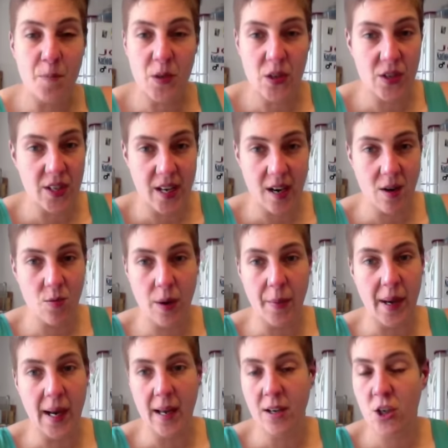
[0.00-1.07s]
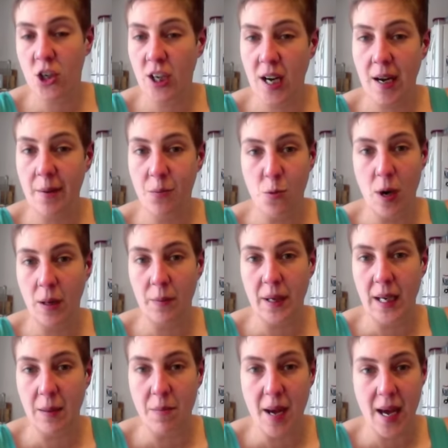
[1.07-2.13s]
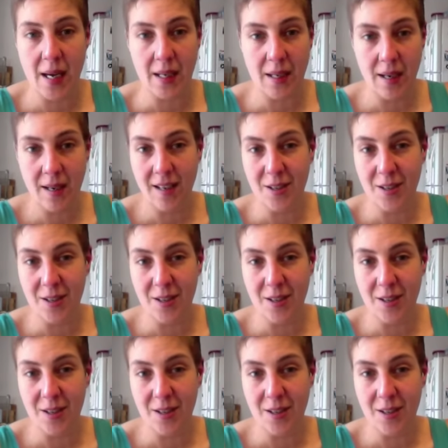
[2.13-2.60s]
to scare women and shame well-meaning men